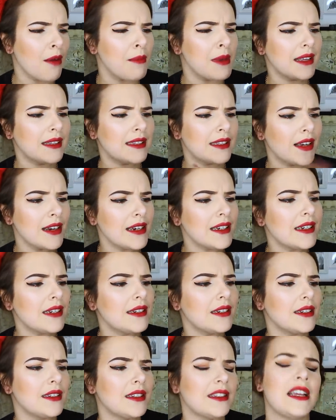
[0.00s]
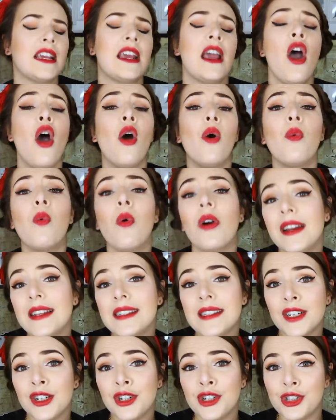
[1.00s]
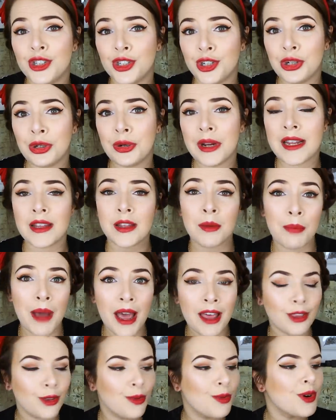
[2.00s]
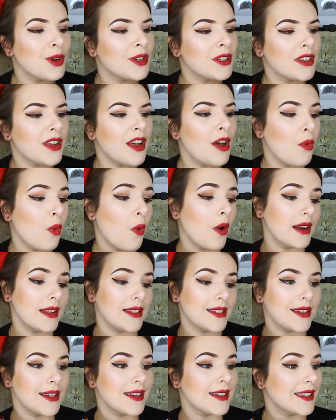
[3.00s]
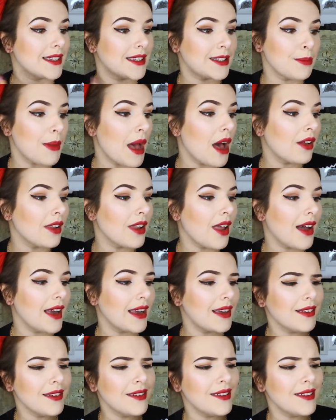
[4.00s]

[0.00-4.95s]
I'm excited to see what it's going to do in the bath water, what it's going to smell like.